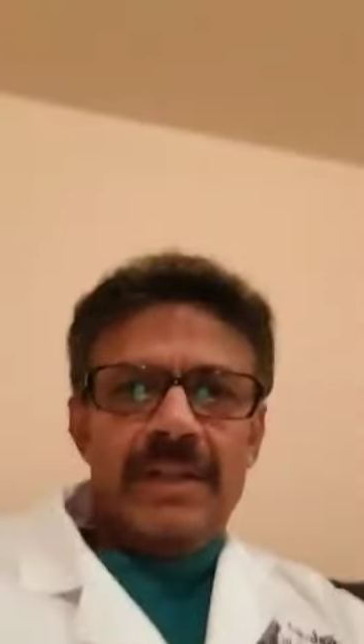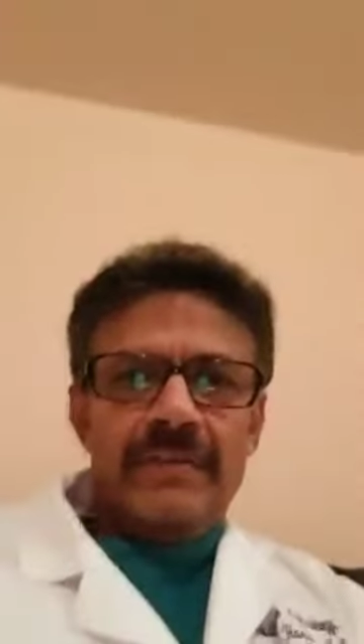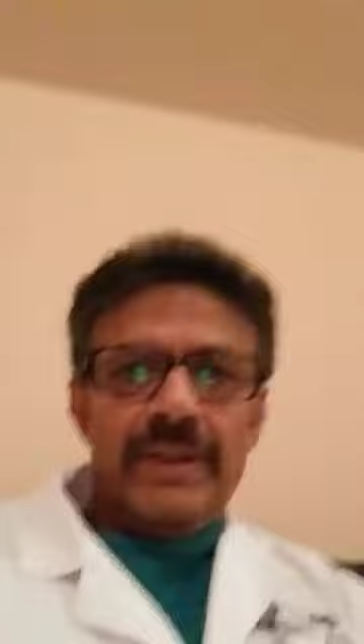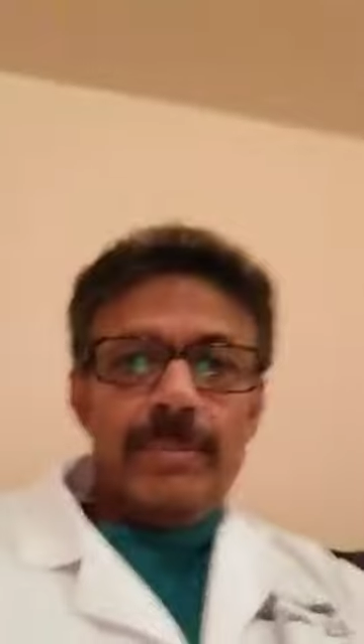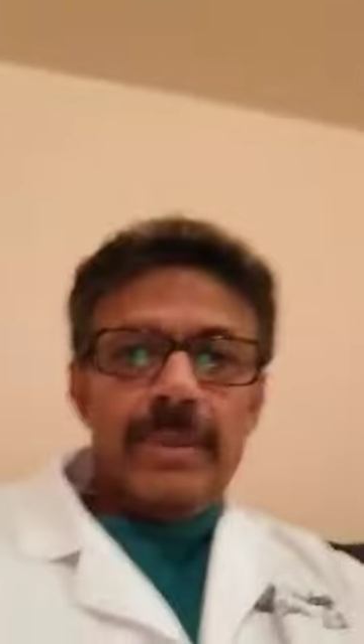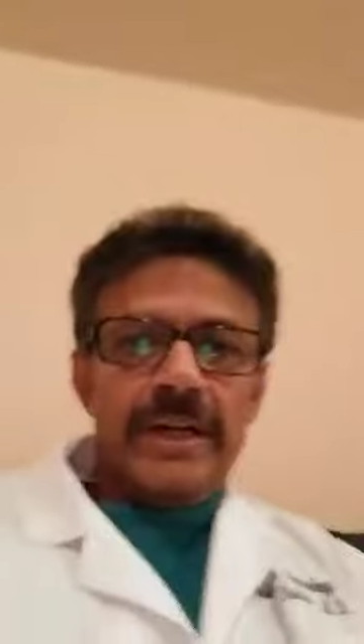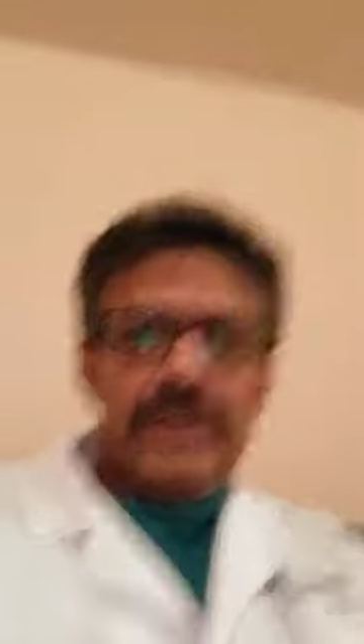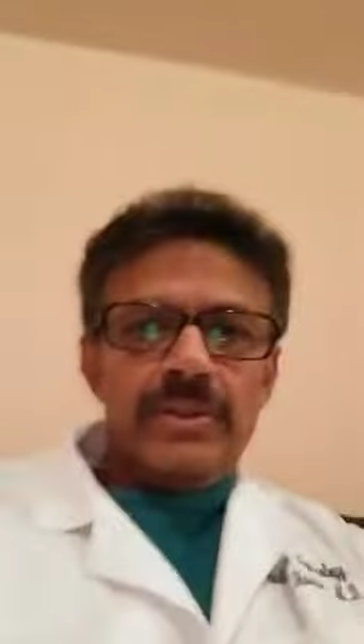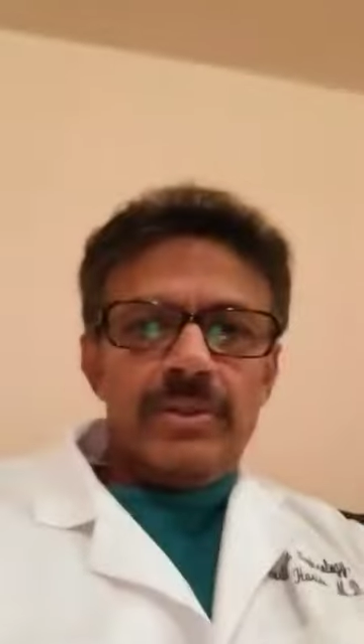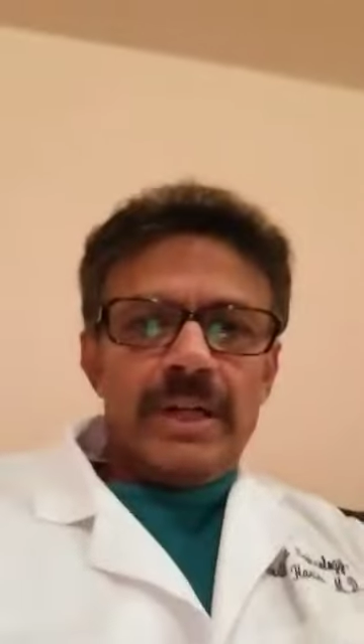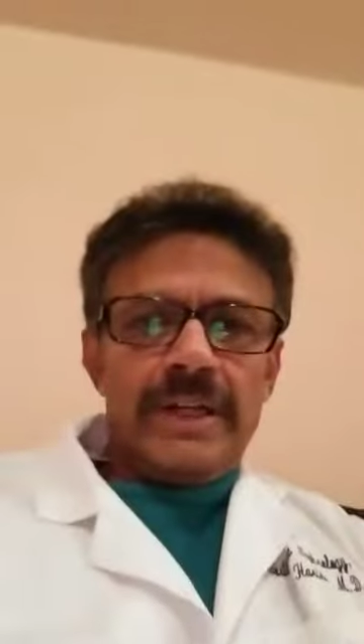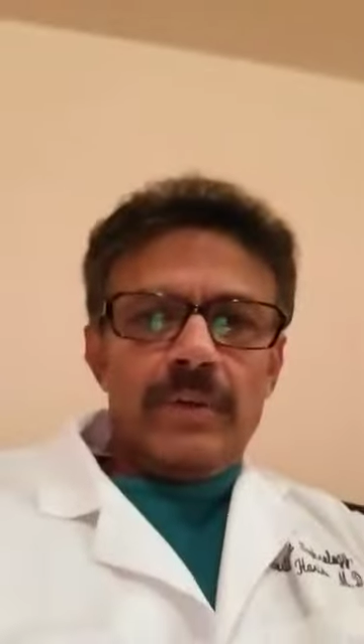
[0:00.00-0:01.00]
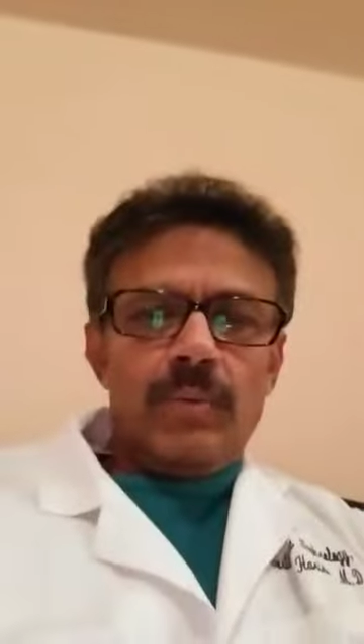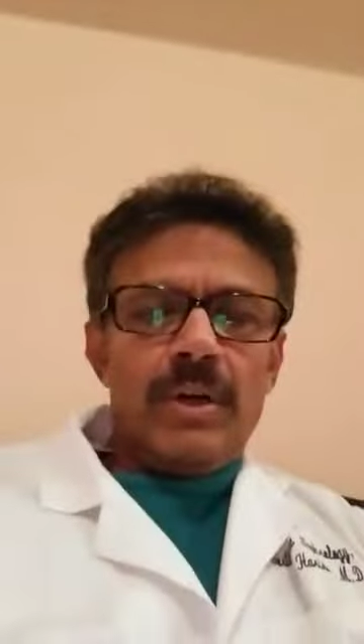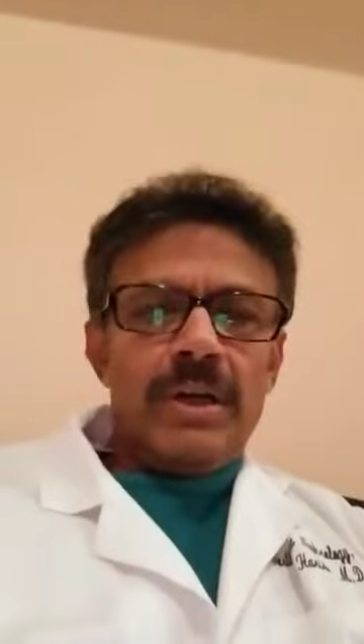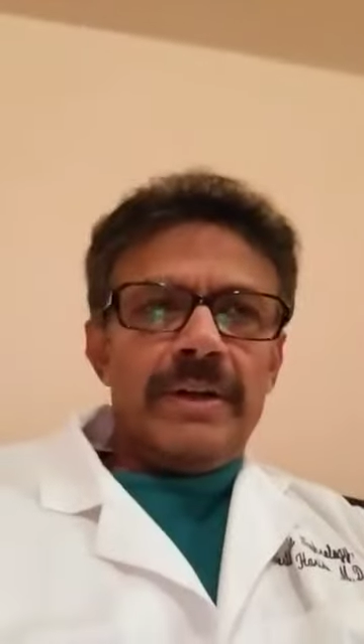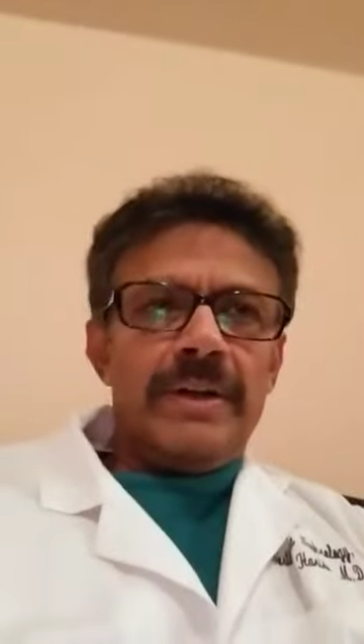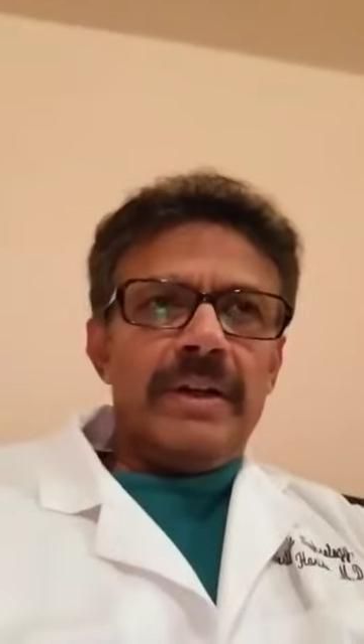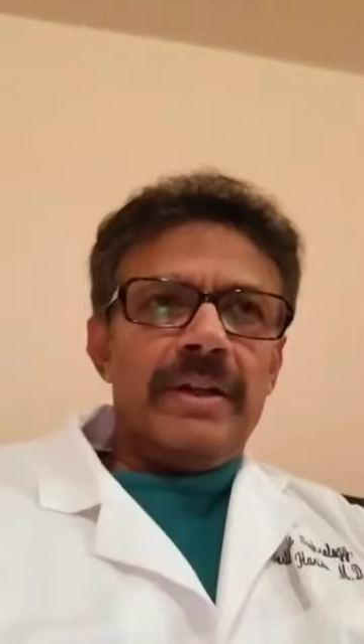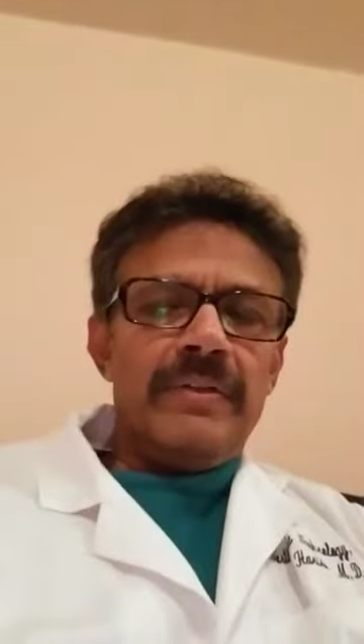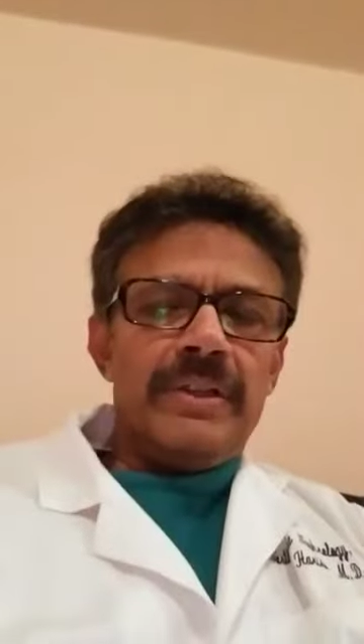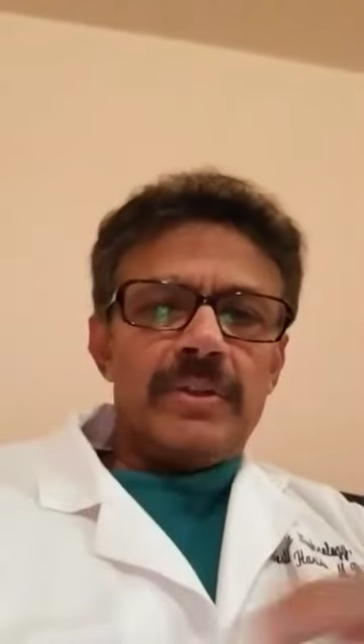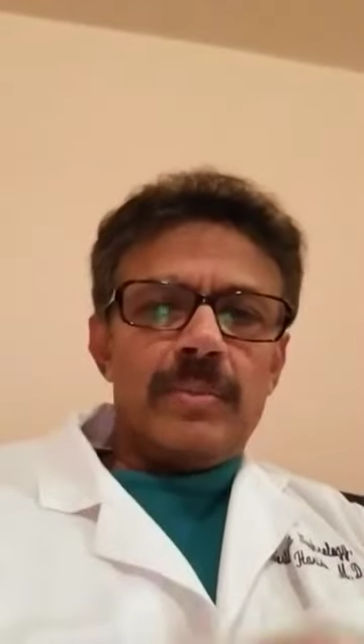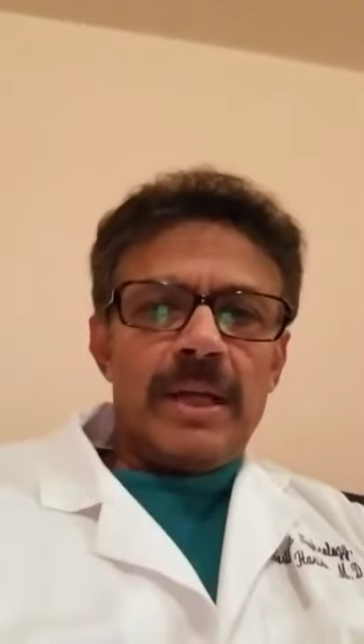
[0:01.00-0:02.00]
where blood is not involved, and
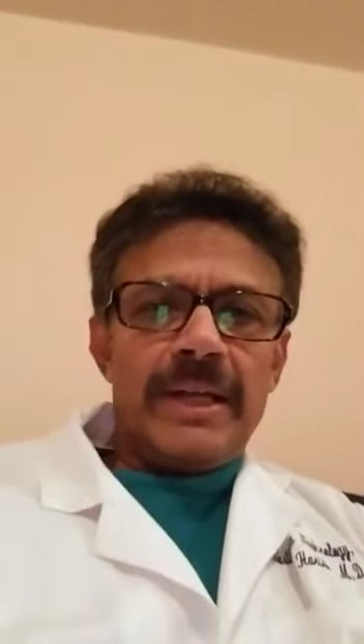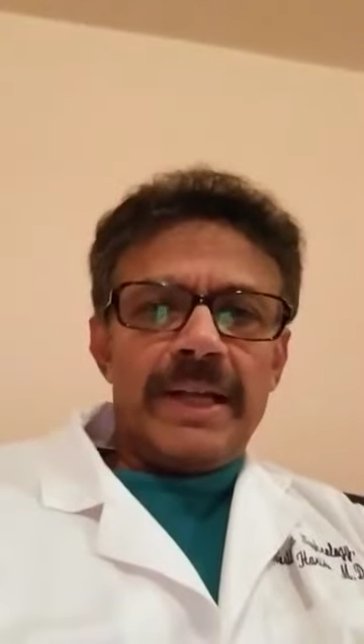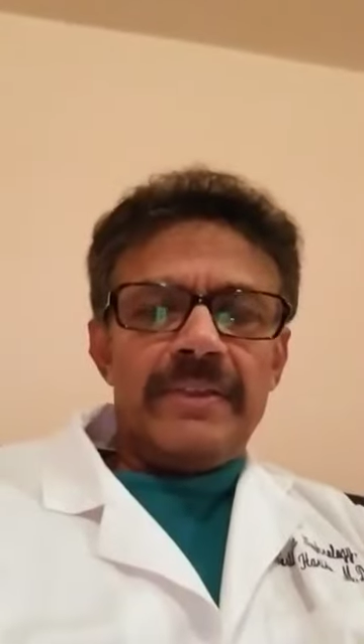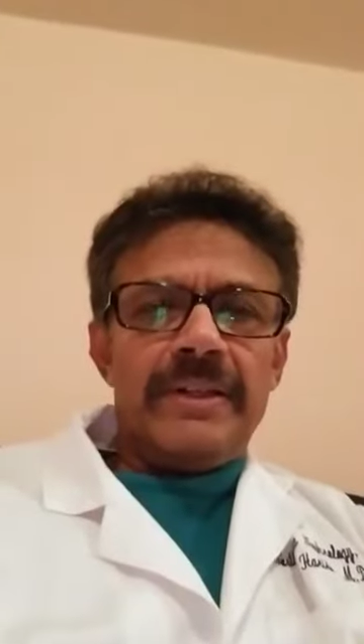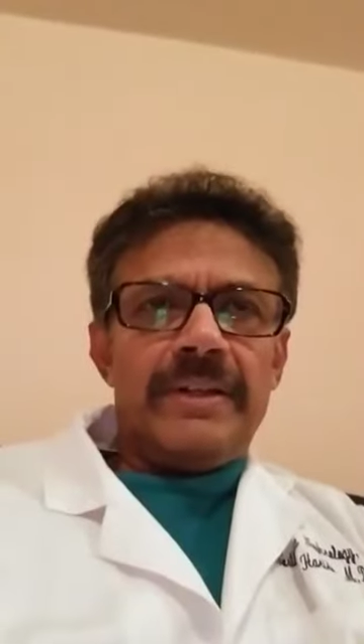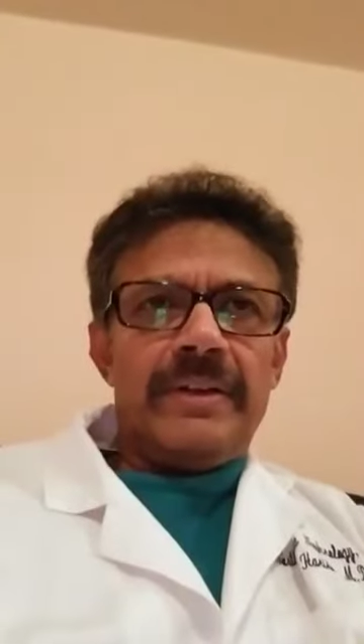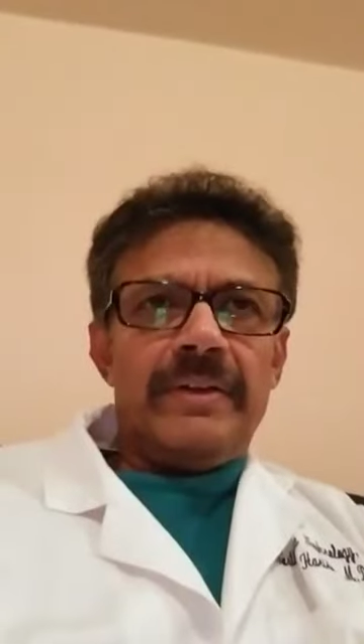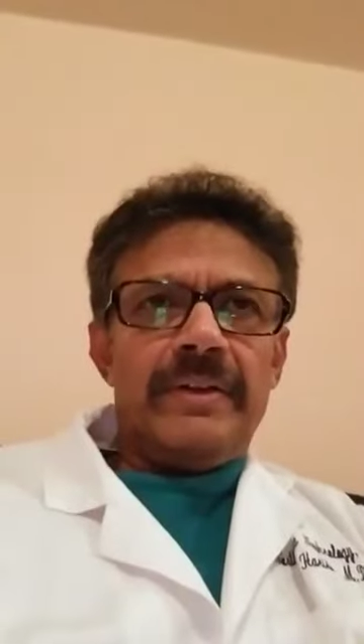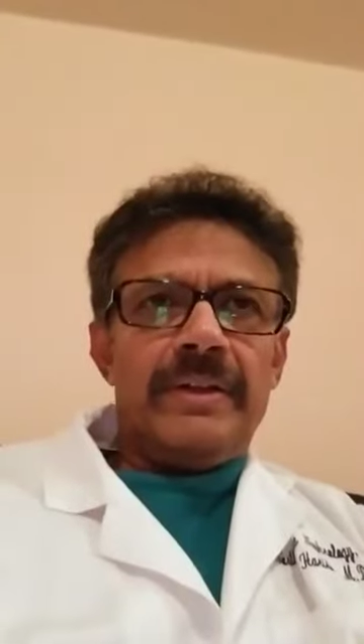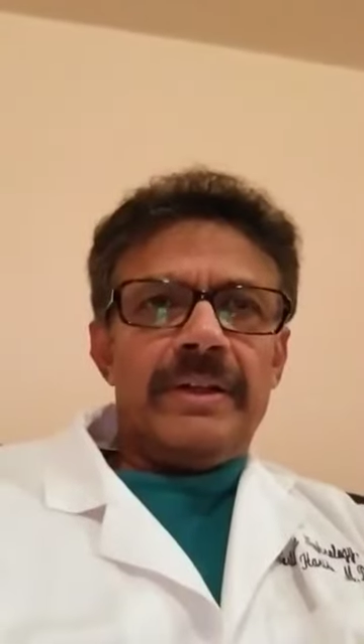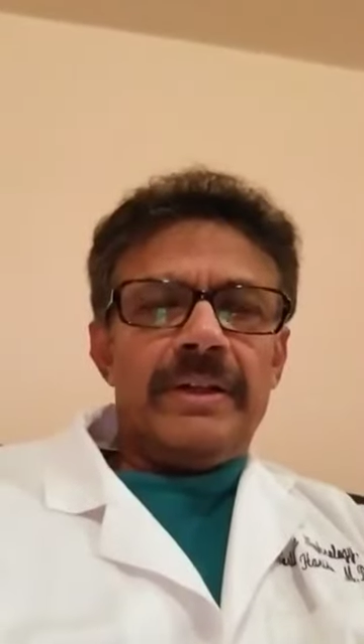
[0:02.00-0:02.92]
with a small catheter in